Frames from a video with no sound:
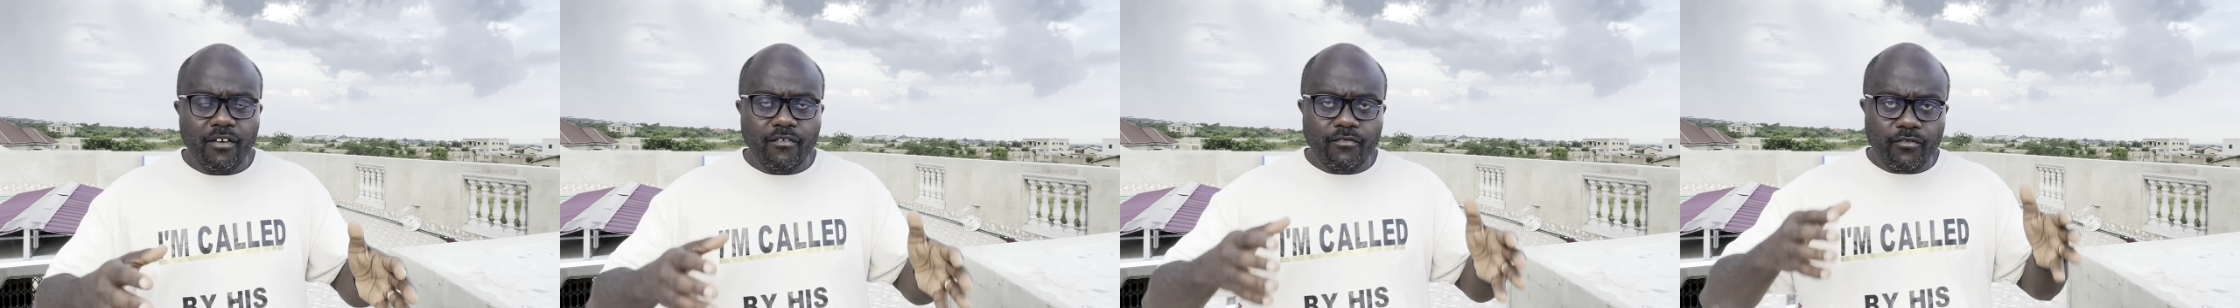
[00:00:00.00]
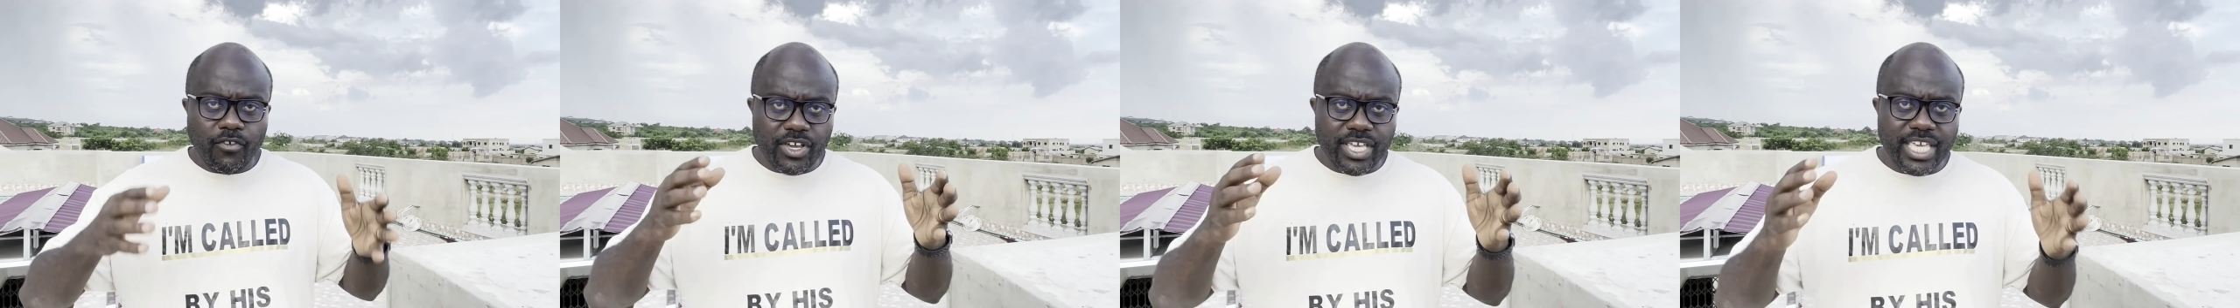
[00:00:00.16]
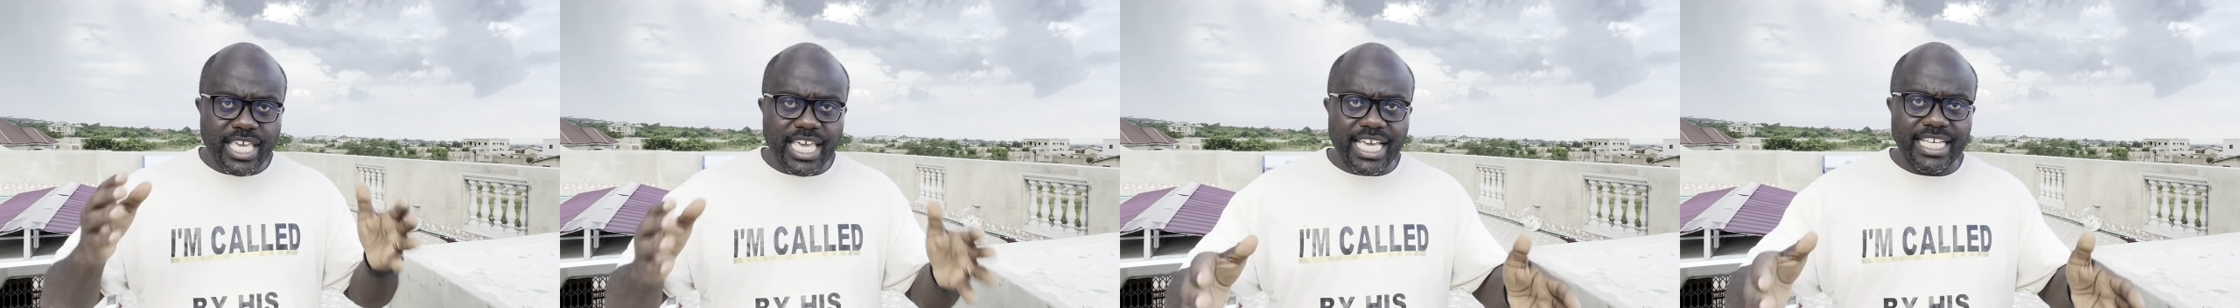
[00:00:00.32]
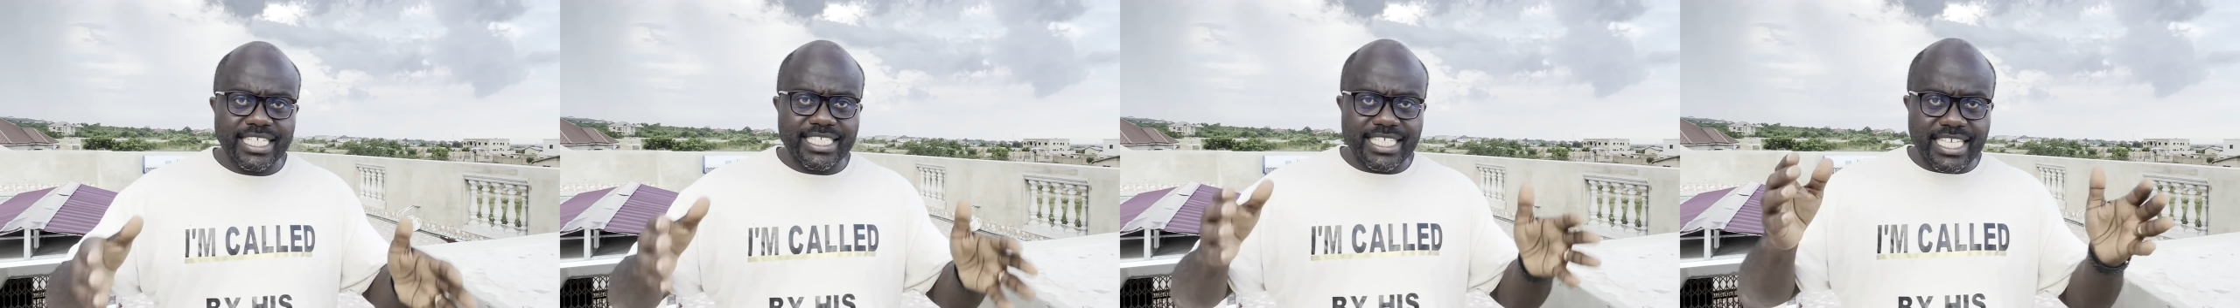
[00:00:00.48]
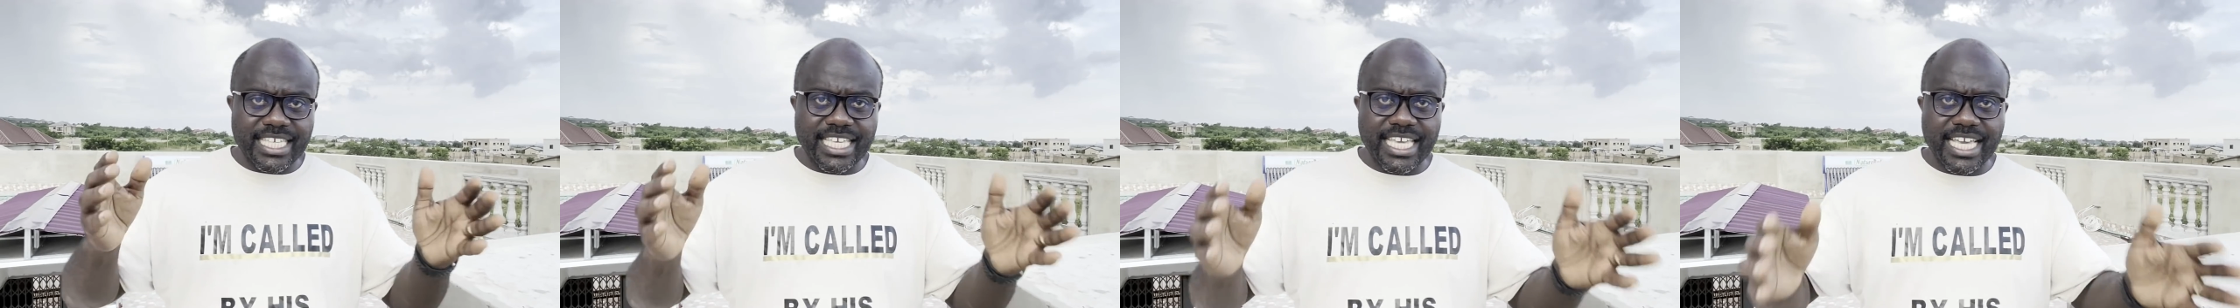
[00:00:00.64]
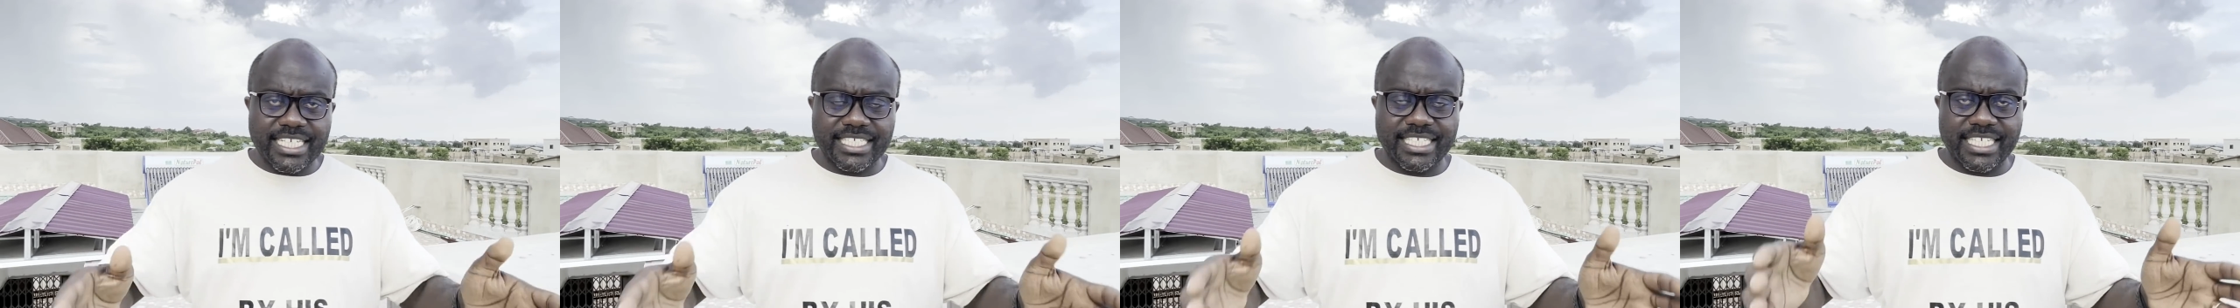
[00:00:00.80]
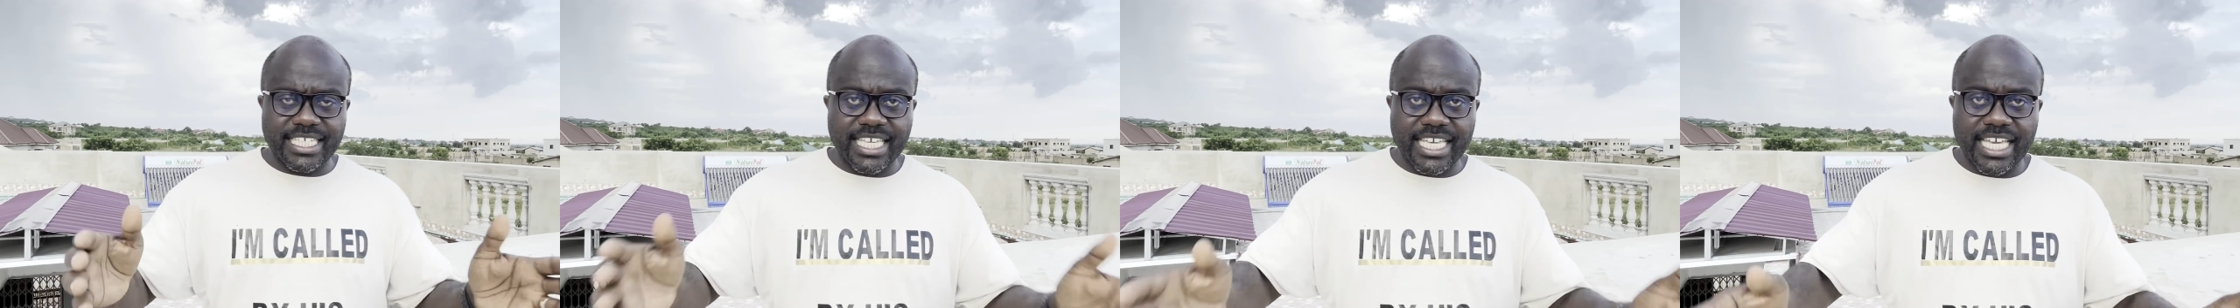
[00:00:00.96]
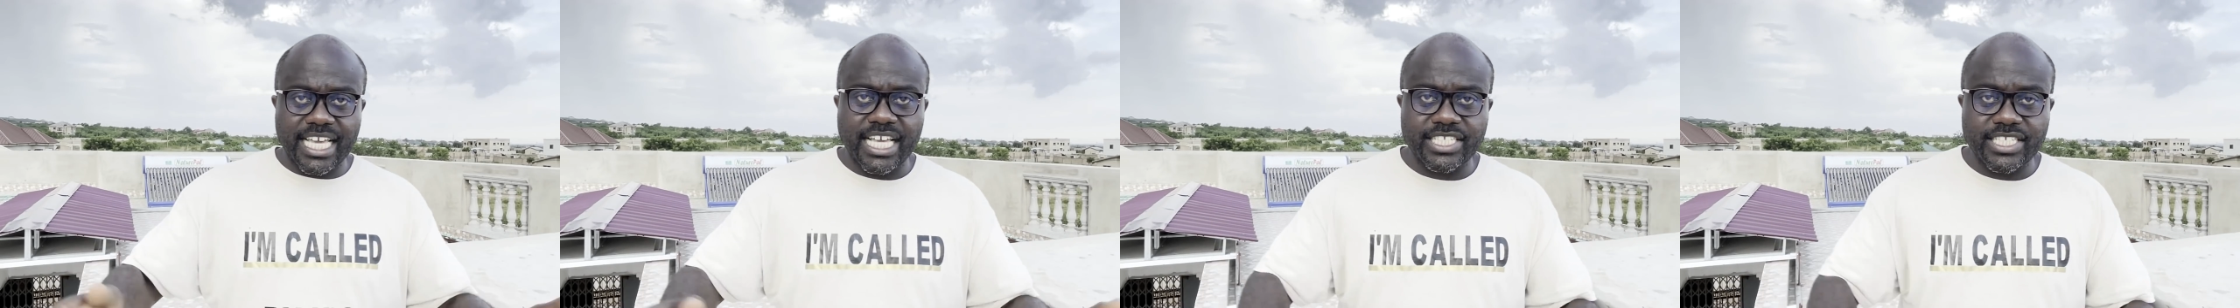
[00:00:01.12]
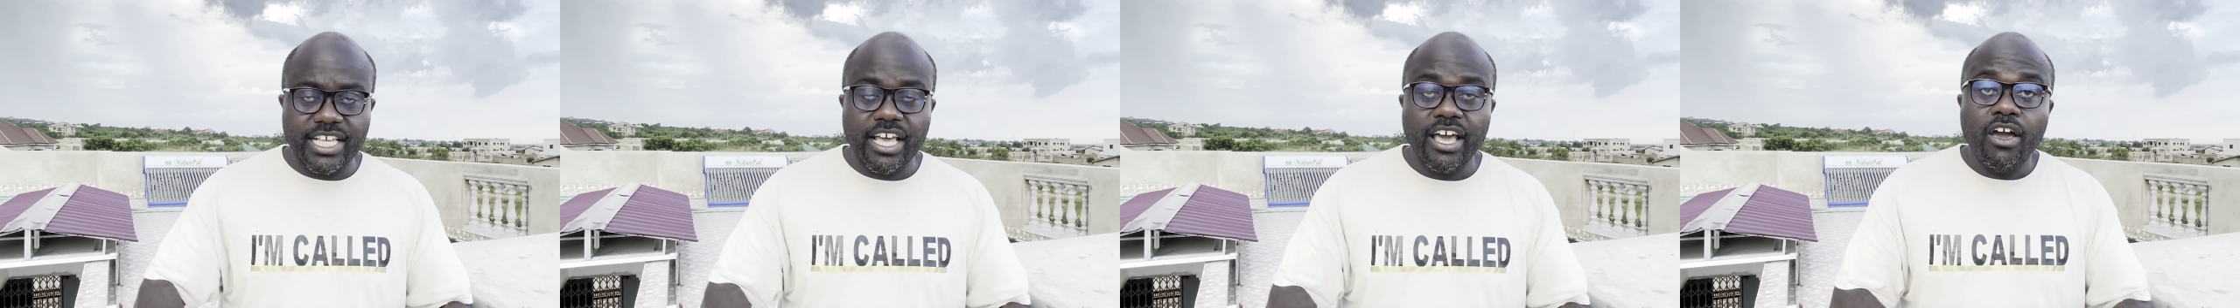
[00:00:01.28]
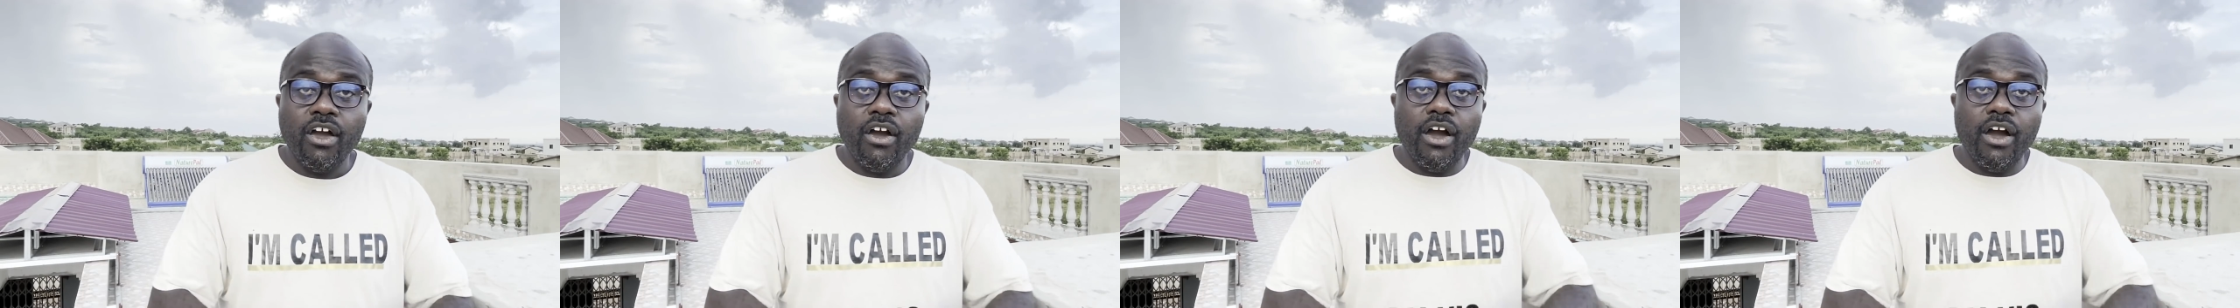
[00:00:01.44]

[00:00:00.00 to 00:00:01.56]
for years and years and years,